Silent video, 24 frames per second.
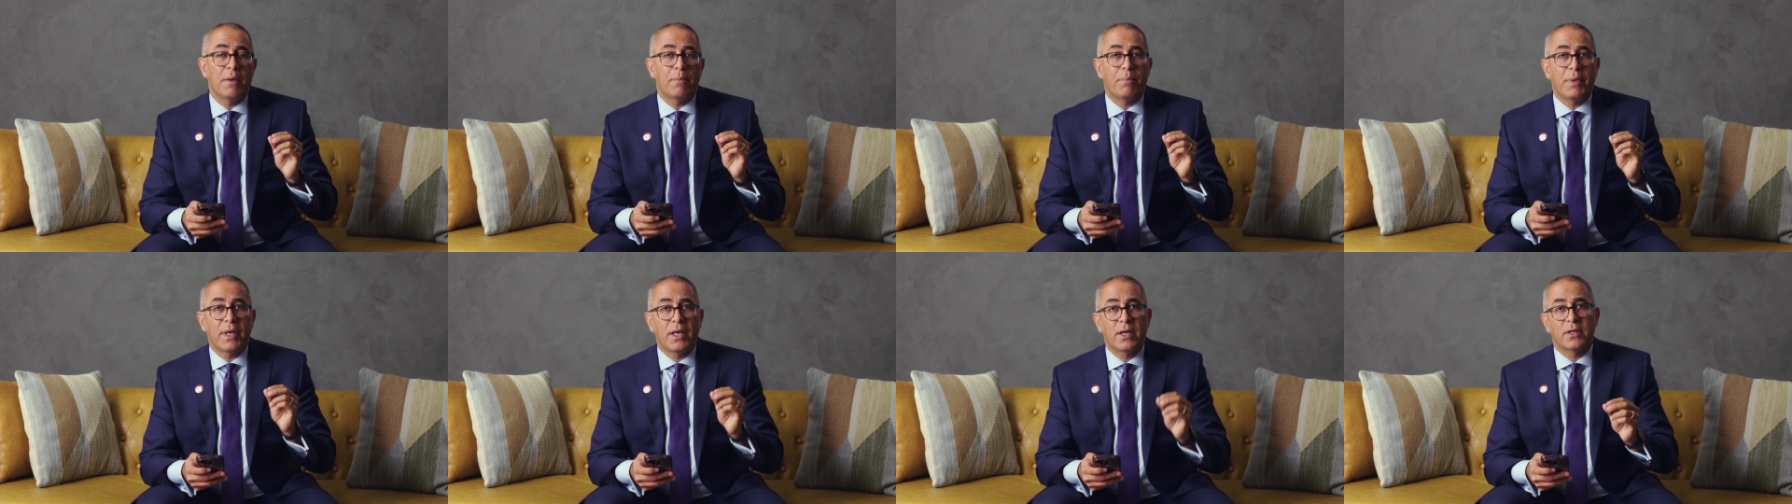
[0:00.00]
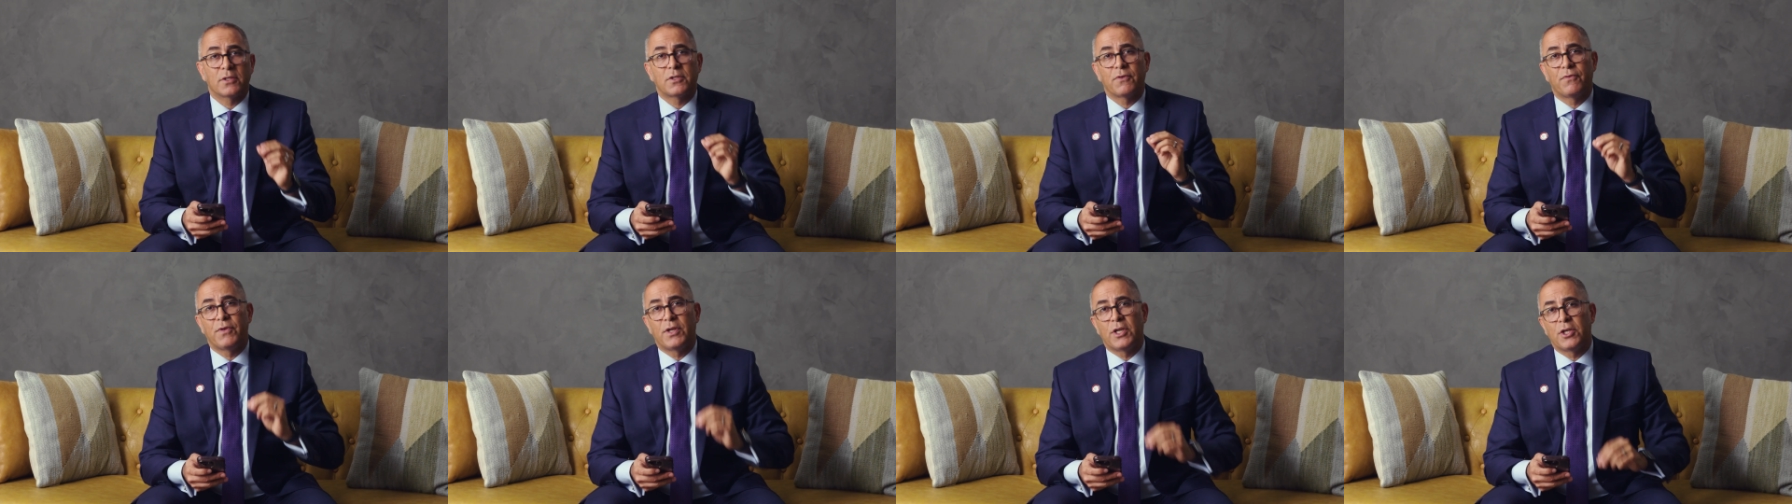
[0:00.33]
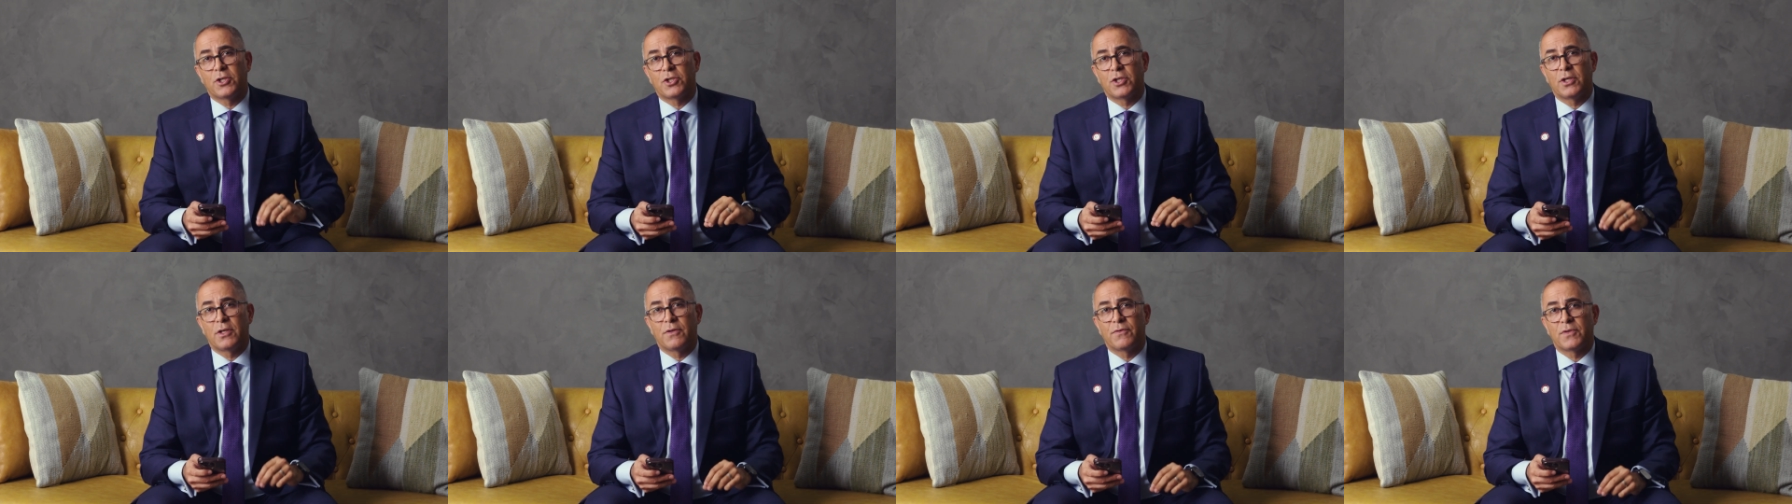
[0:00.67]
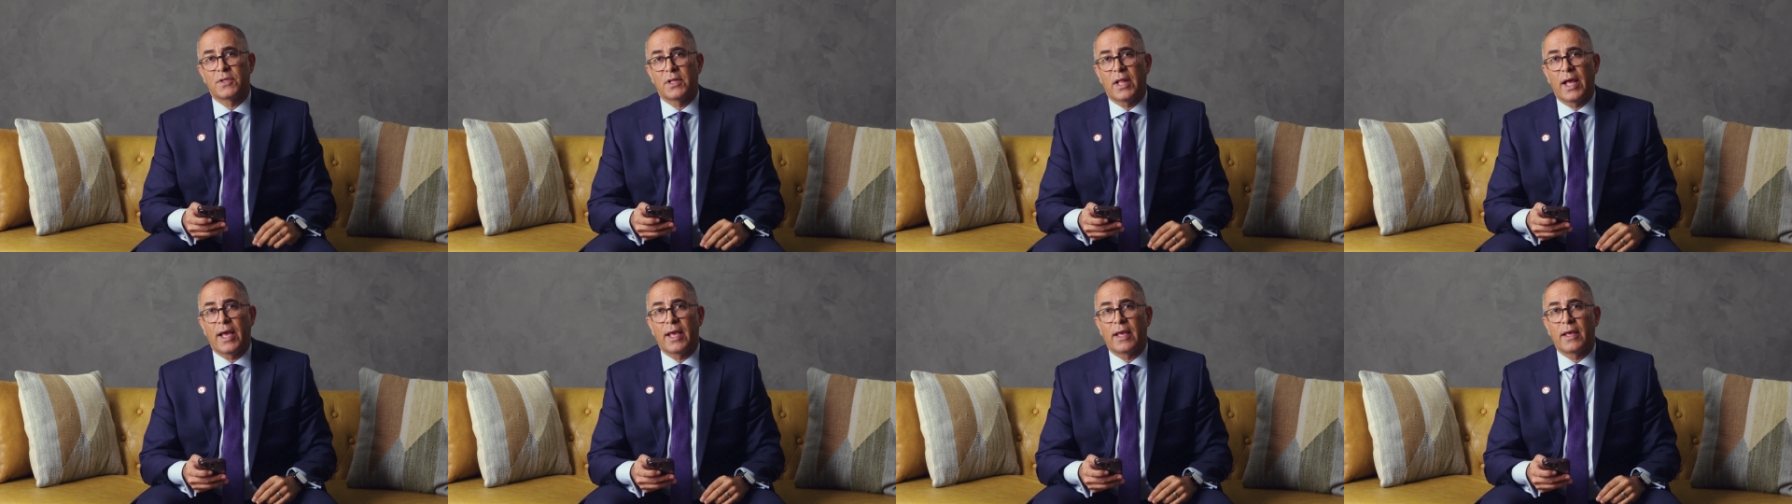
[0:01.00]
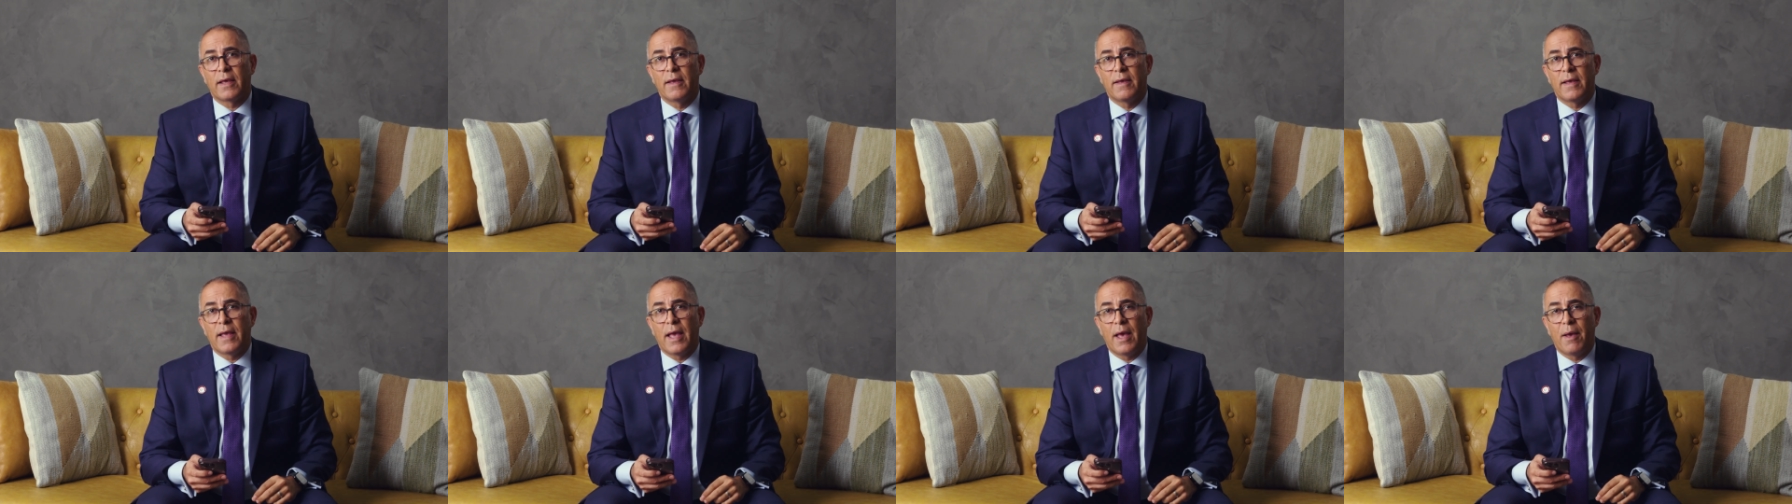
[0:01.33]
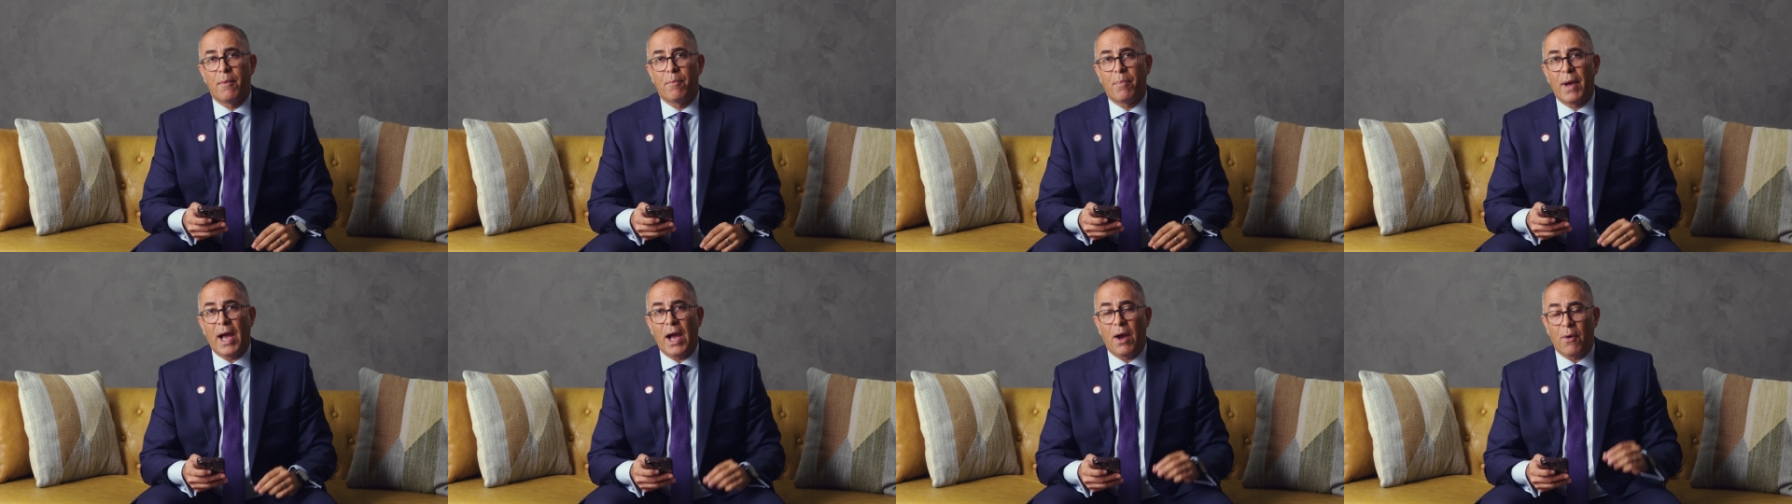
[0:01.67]
because of initiatives like
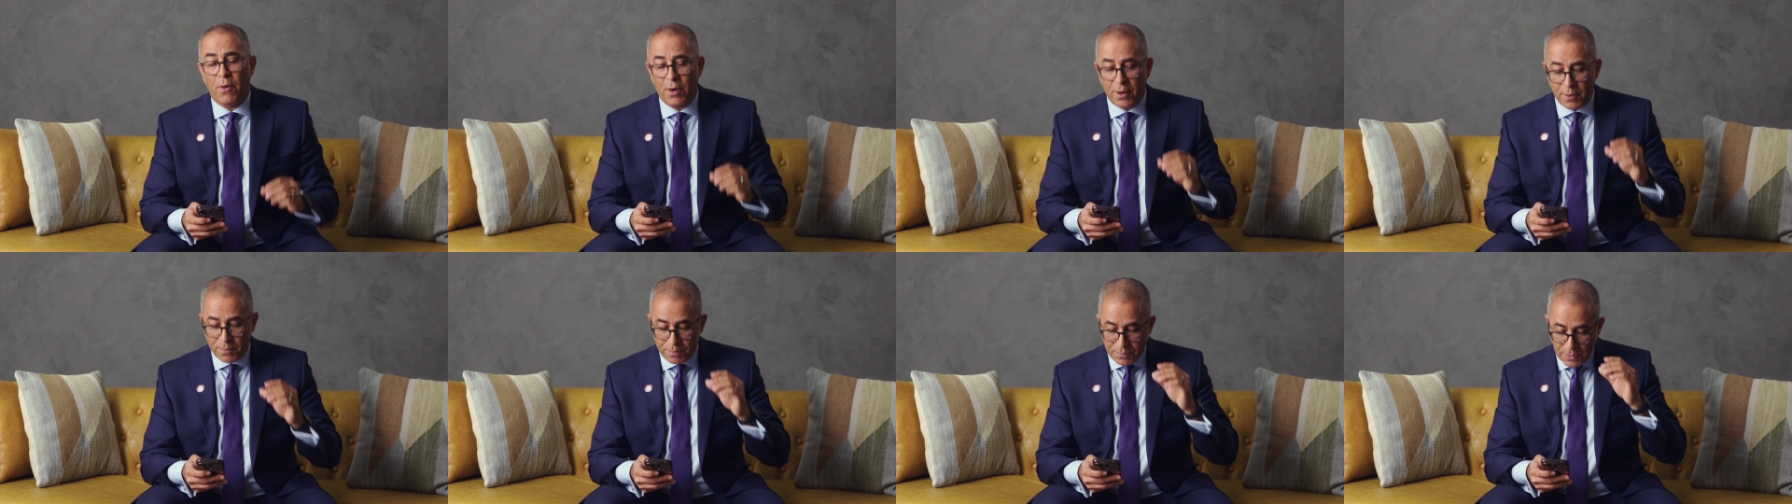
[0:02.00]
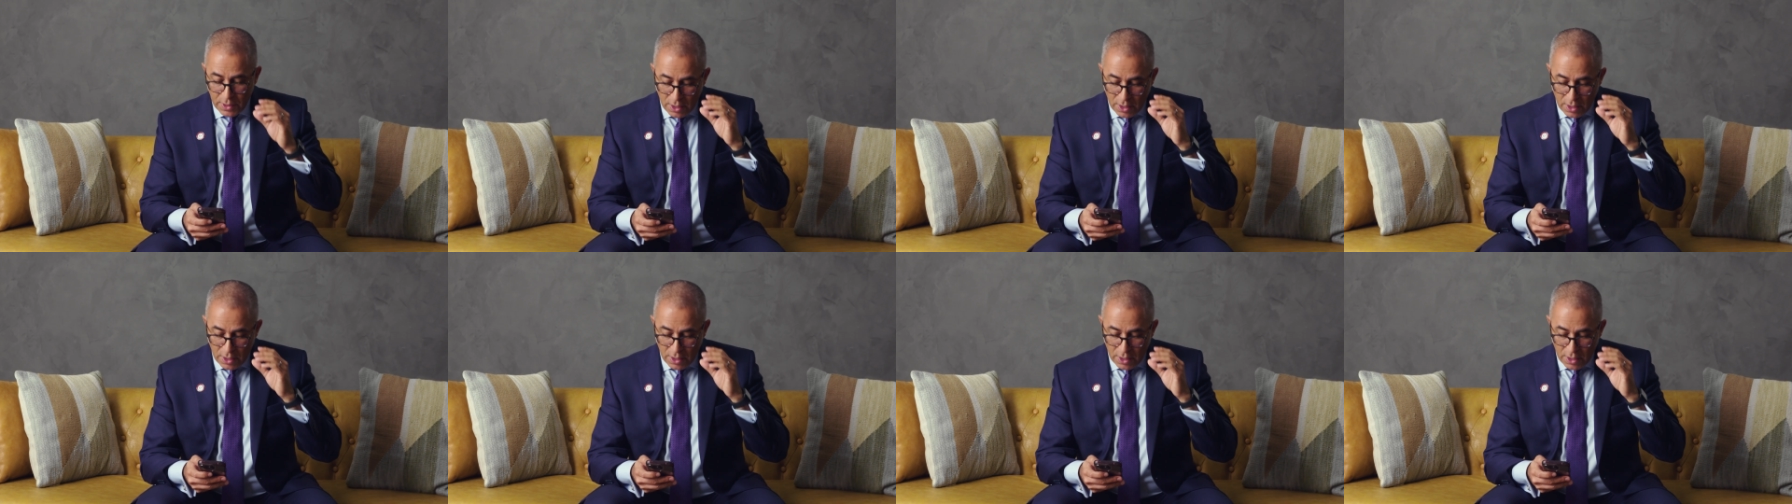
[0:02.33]
Empower.